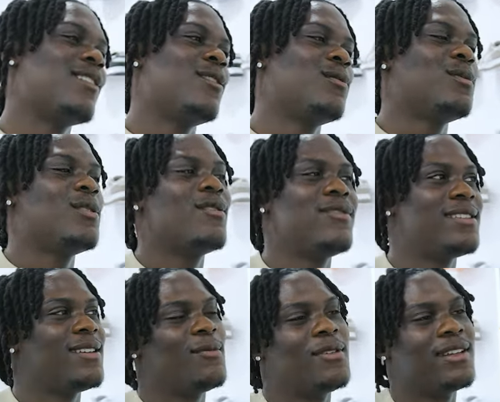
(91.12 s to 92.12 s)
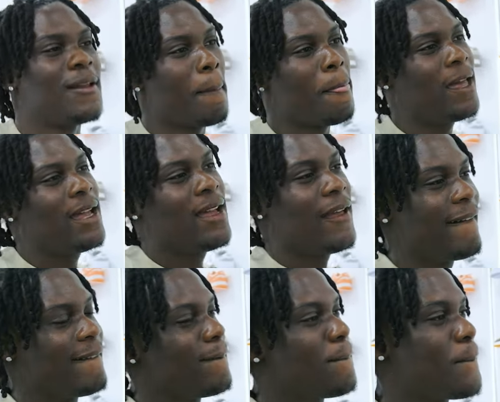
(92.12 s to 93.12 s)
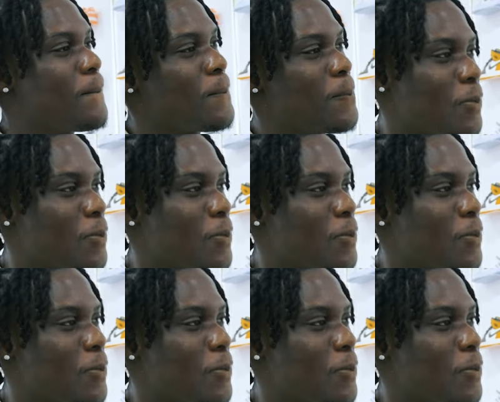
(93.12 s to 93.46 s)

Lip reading: Like, call me officer, man.